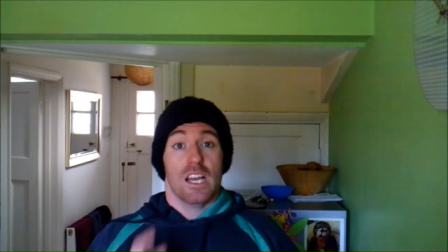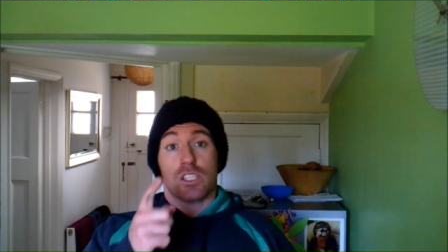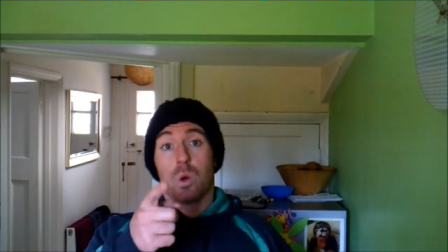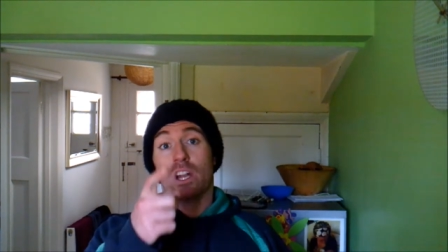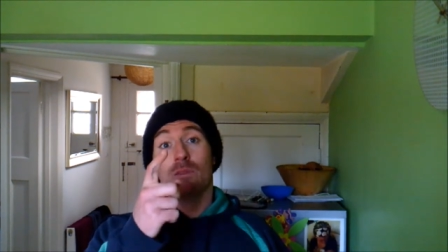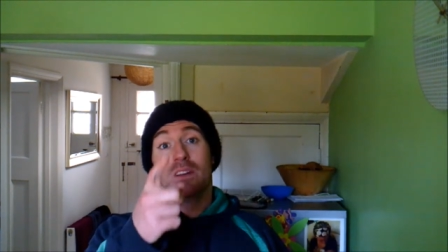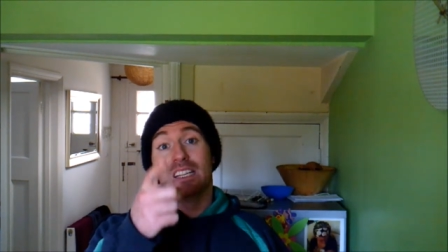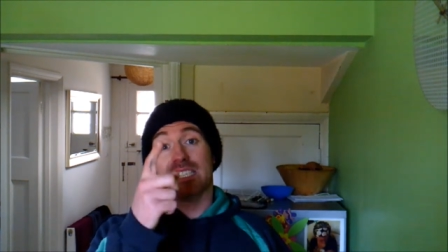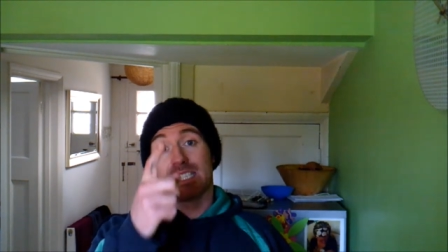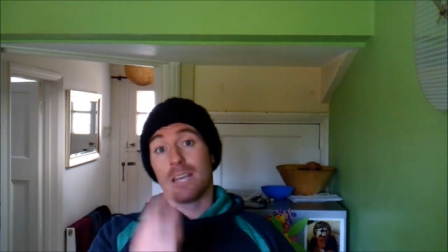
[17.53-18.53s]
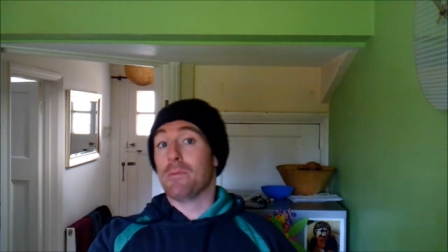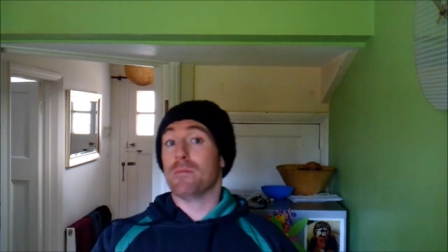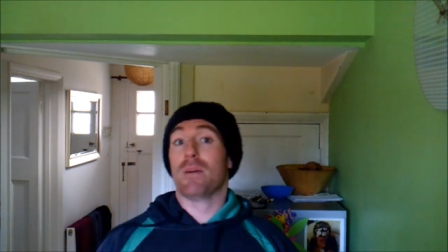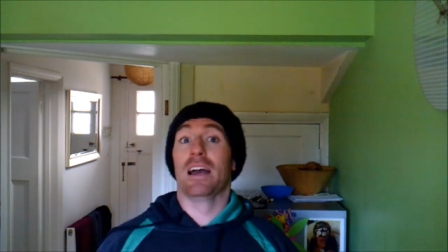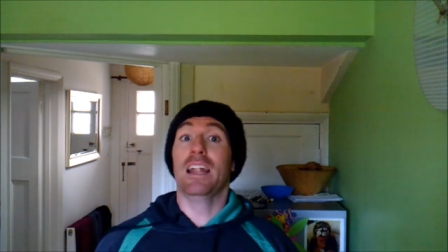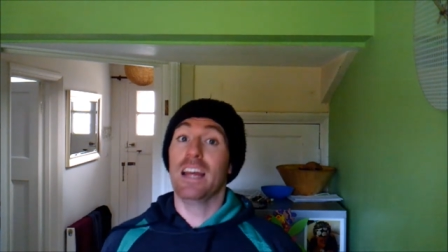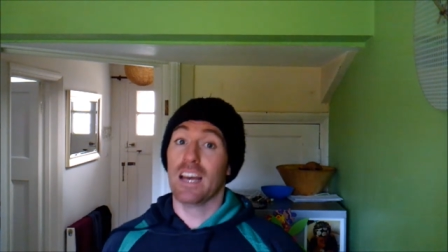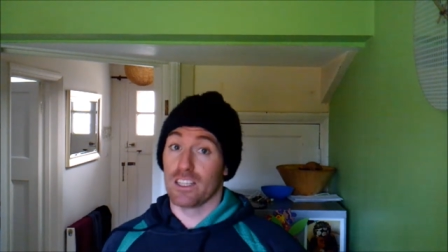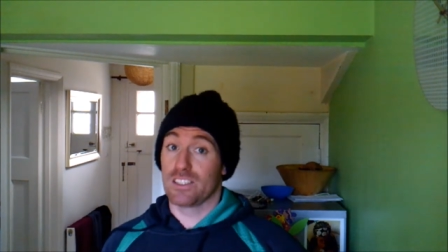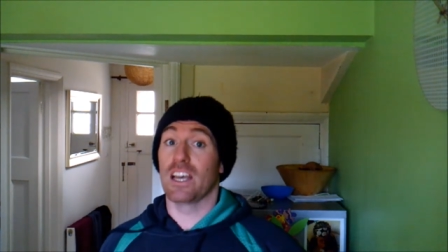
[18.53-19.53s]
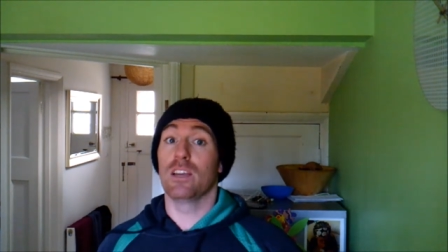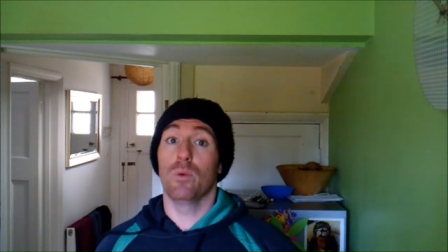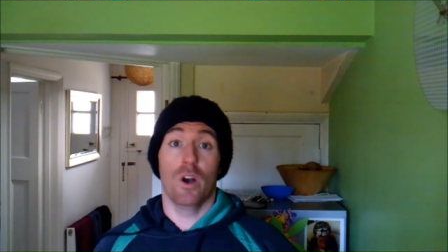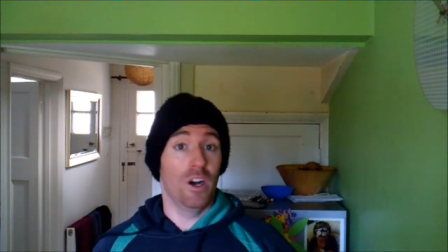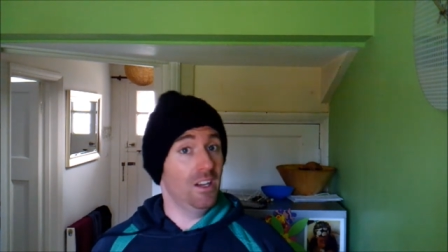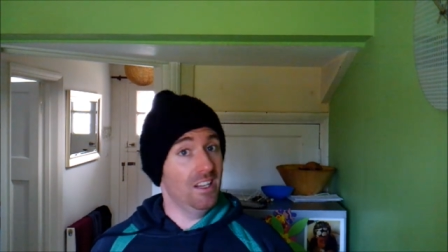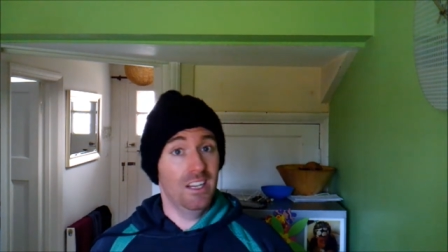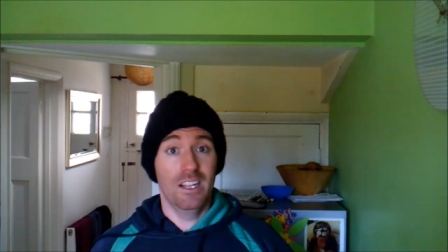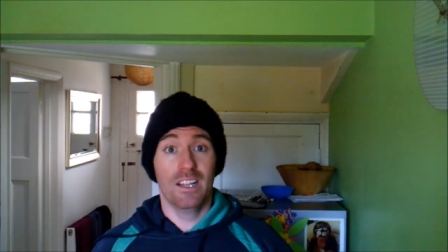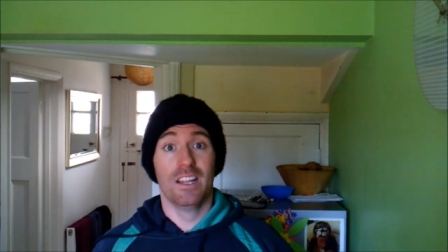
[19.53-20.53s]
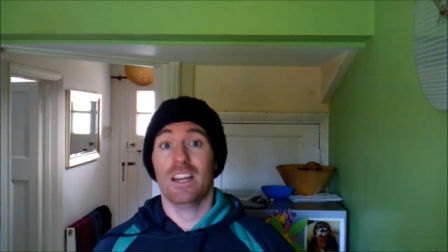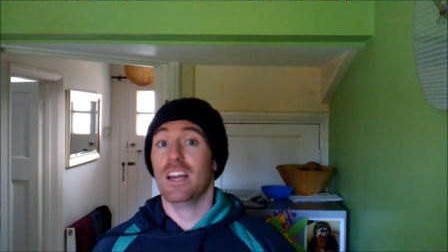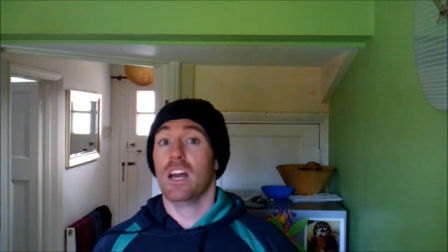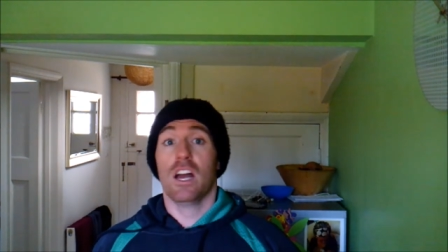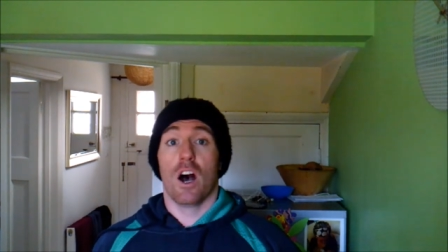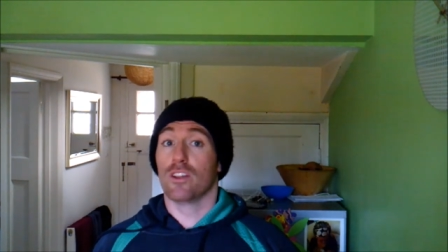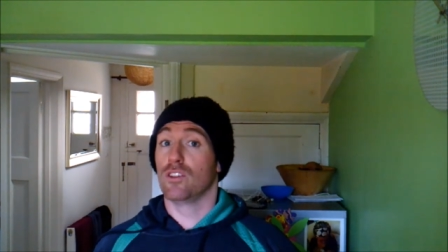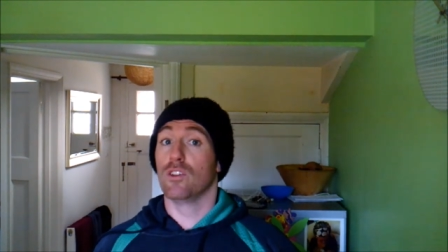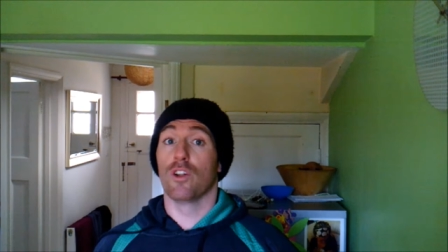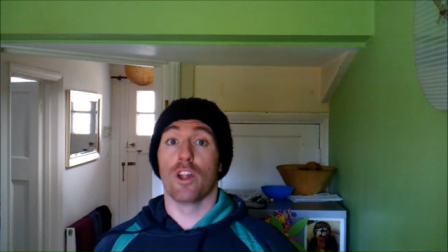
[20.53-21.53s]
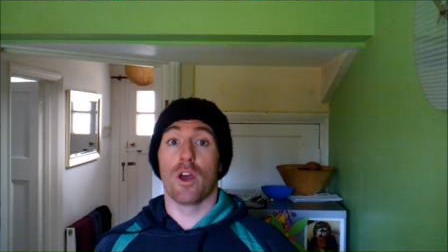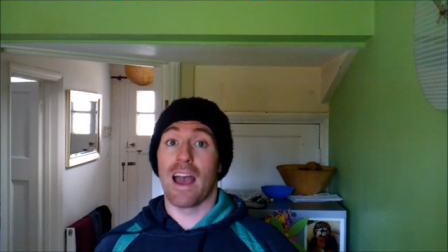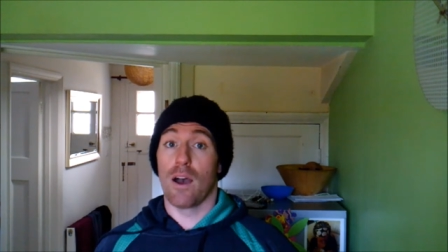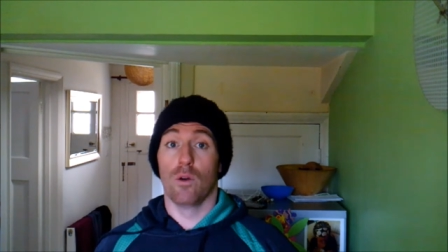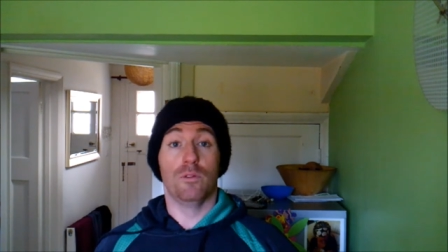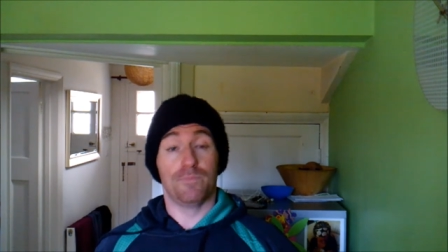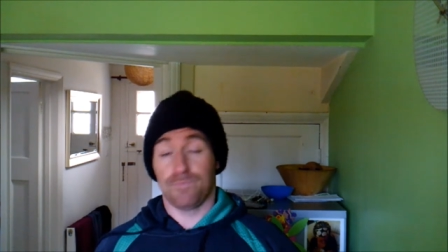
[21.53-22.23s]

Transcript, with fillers: 20 minutes skipping, man. I'll tell you what, I do not know how